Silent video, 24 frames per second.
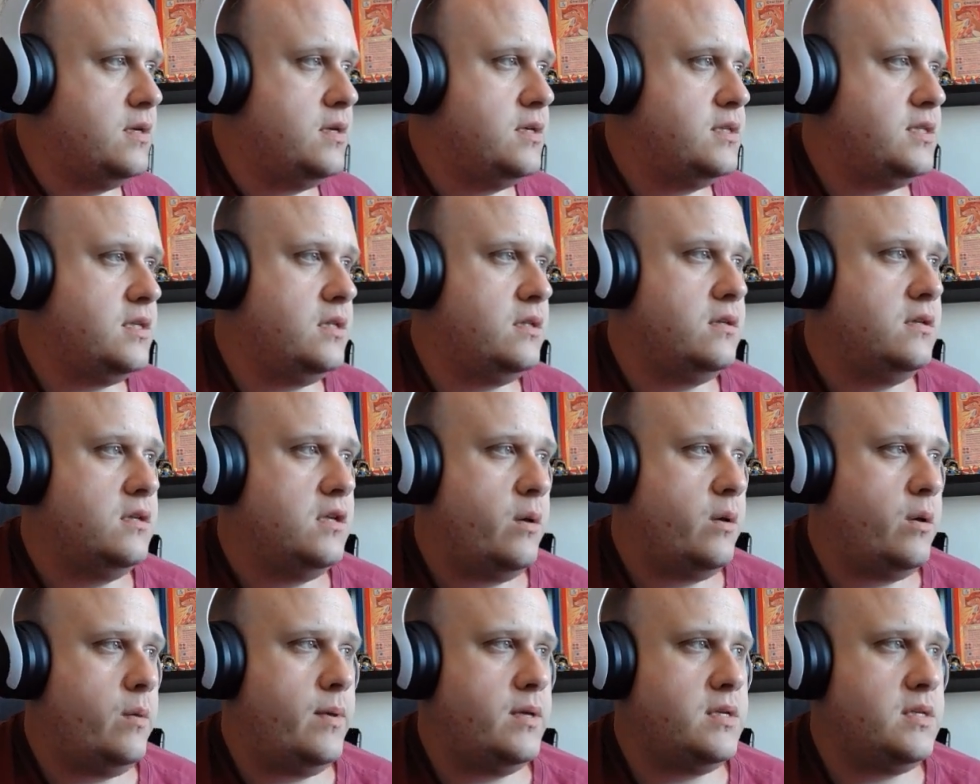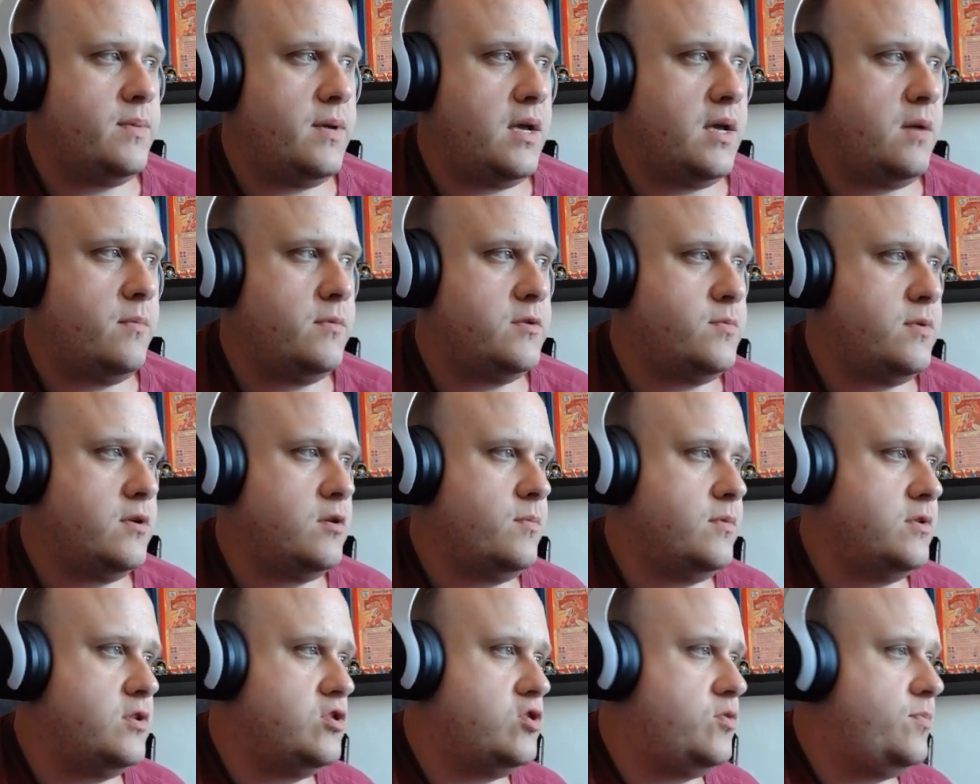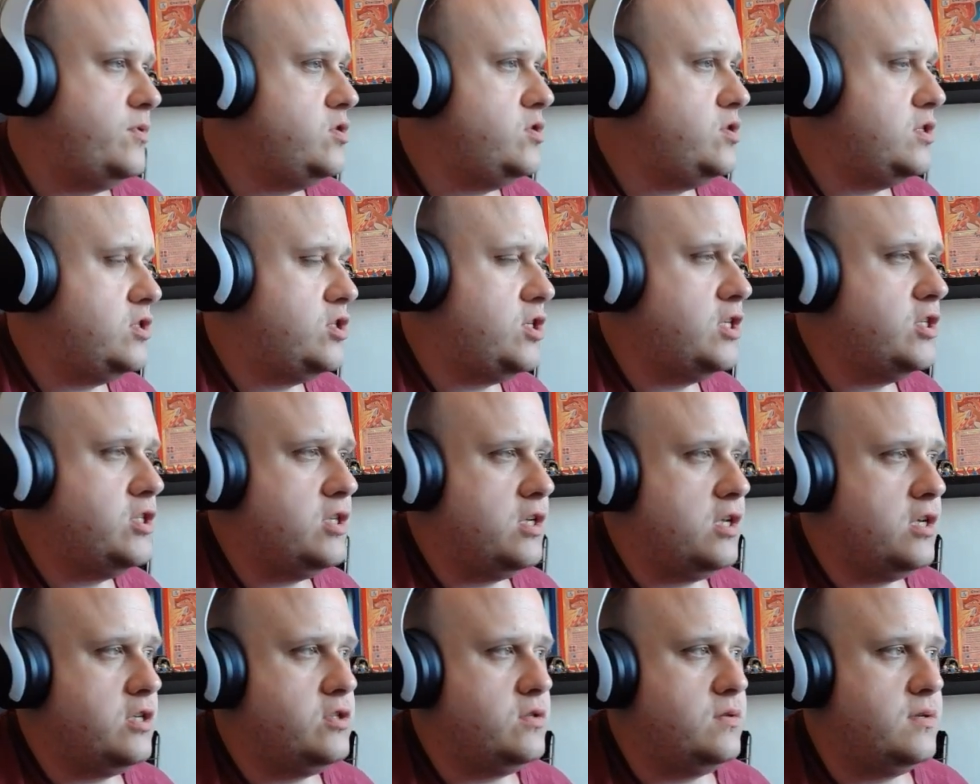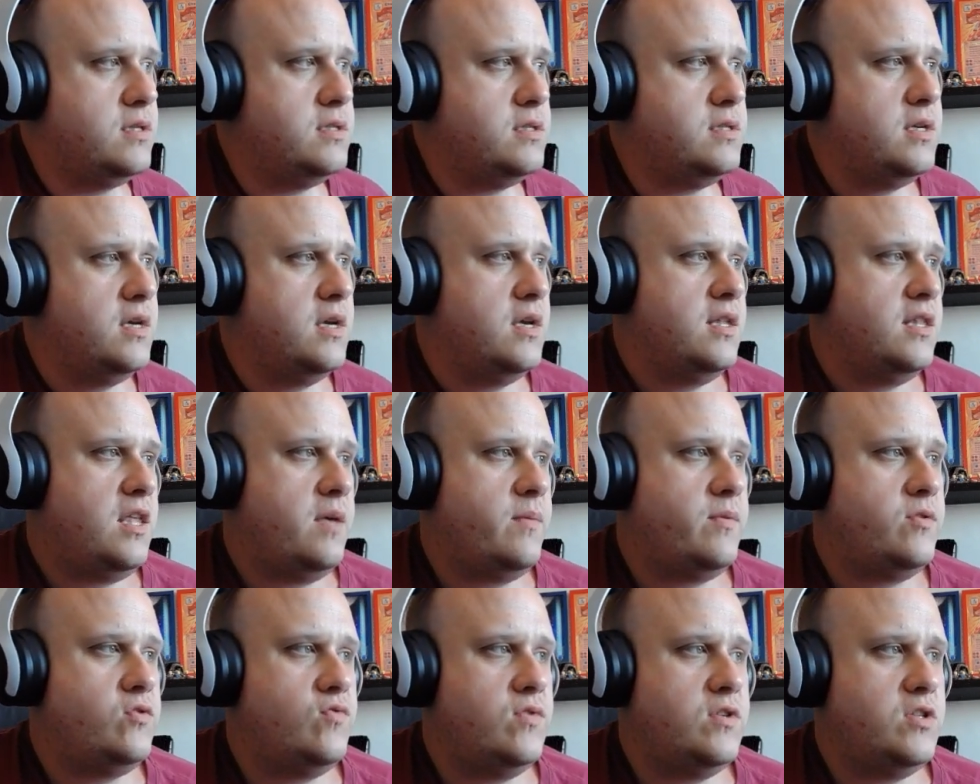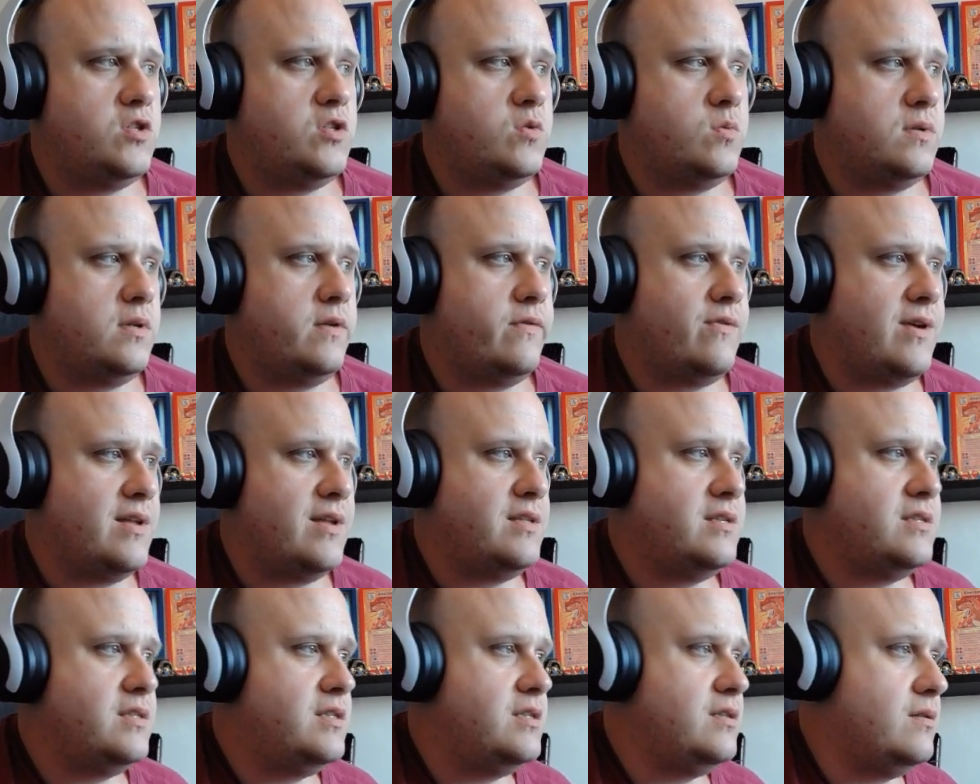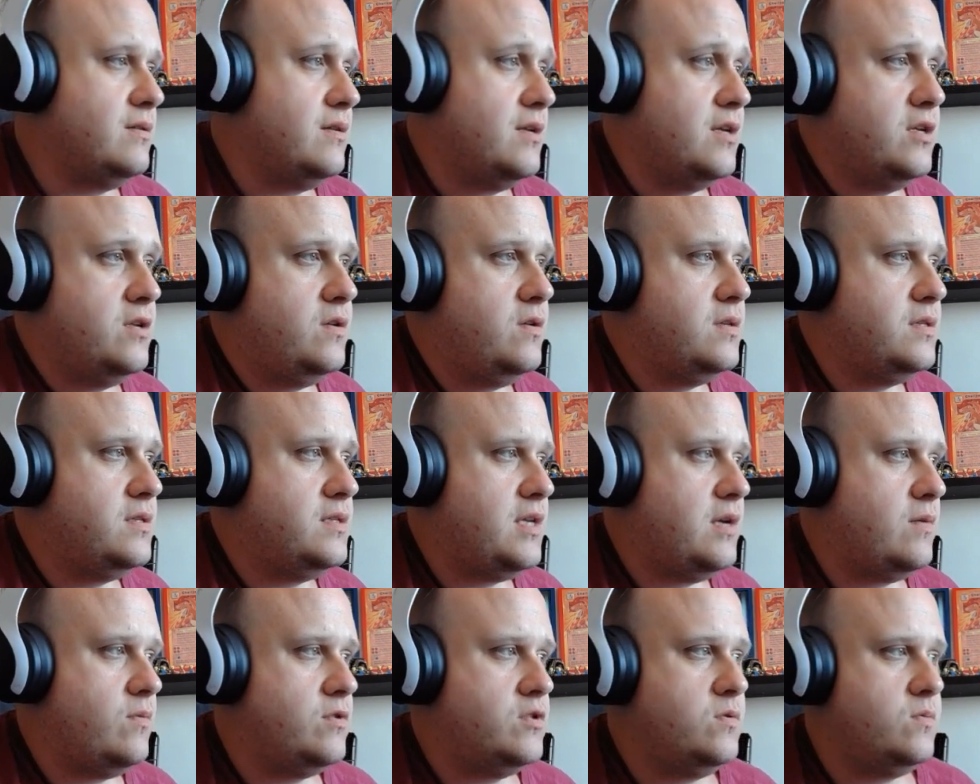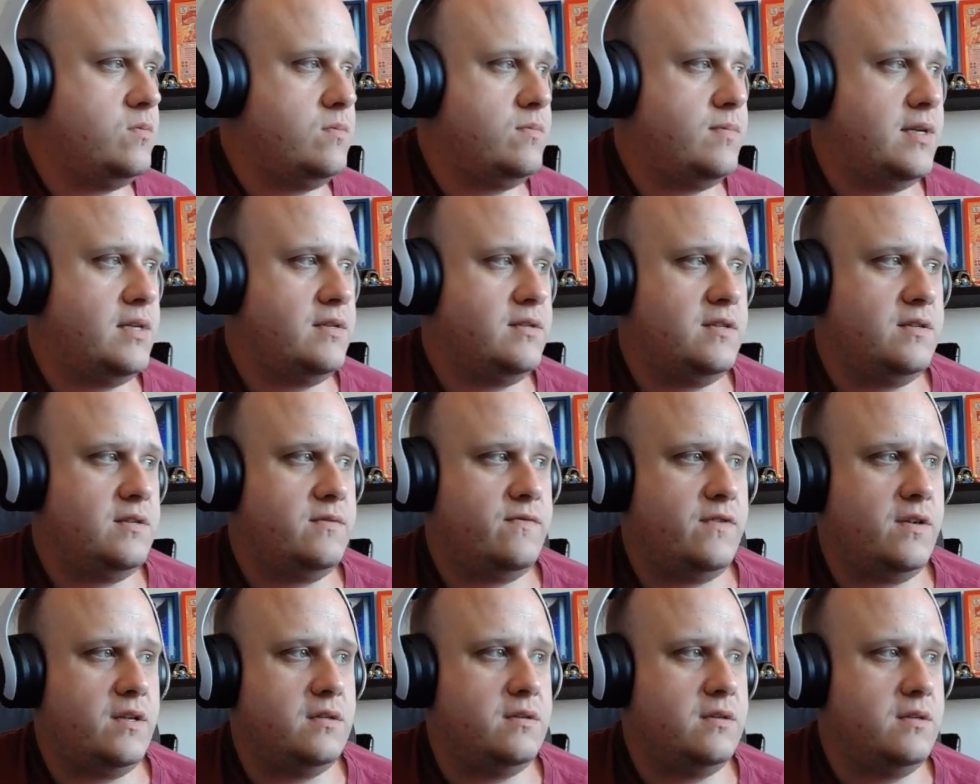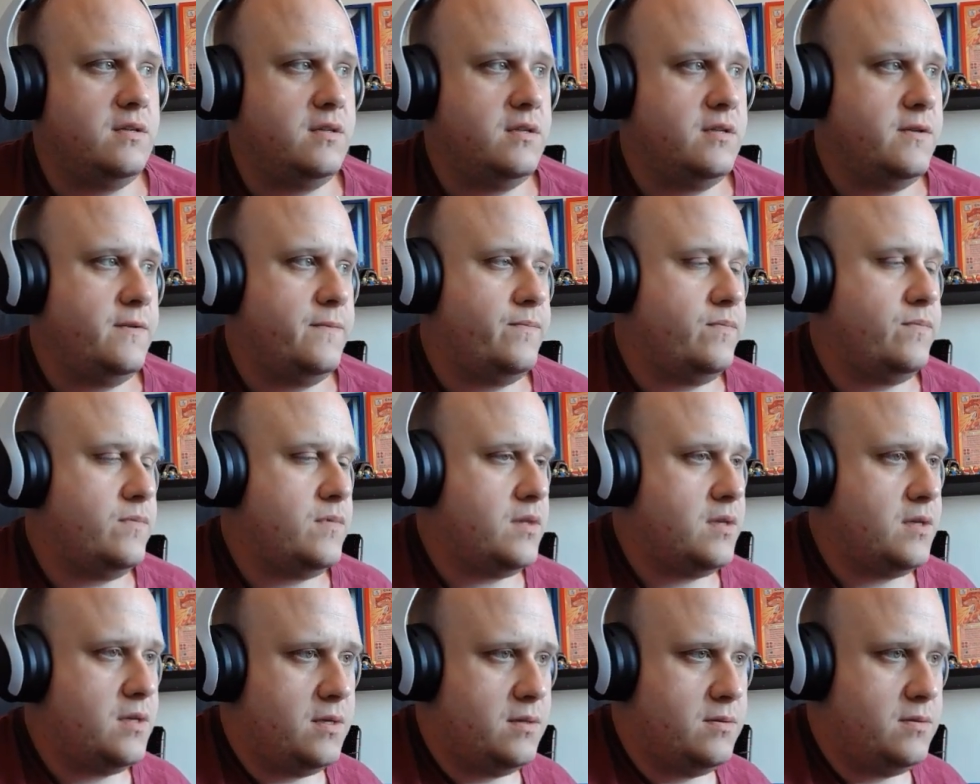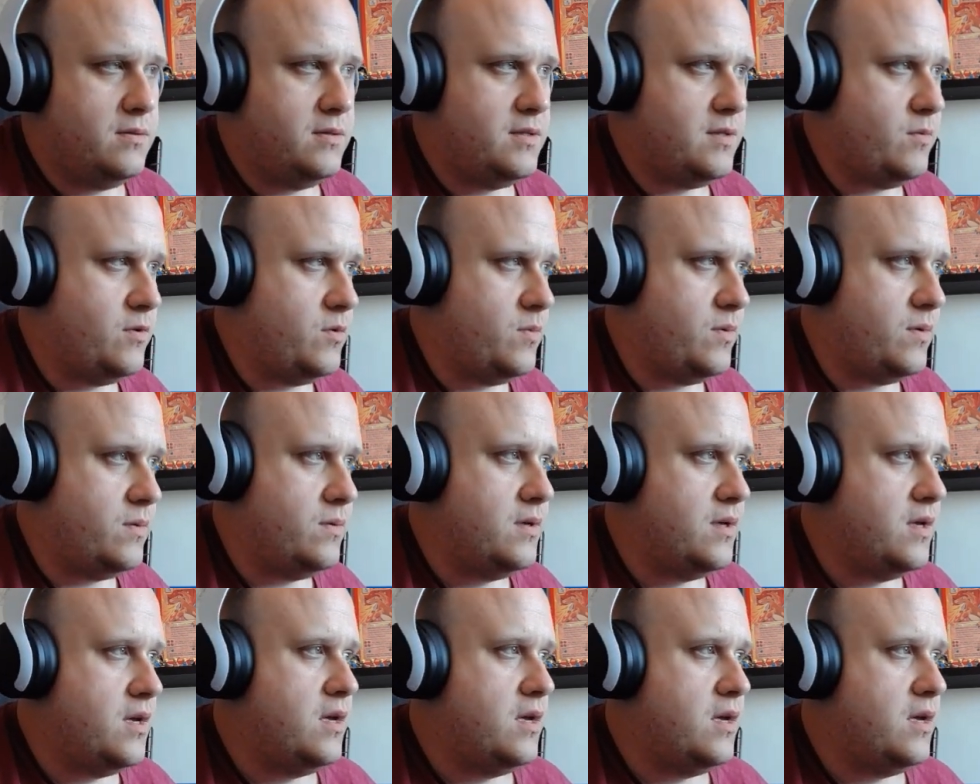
Still, I'm amazed about how much Pokemon distribution has changed in the last few years. That means research will never end, and still, just say what you need to respond. That's what you will.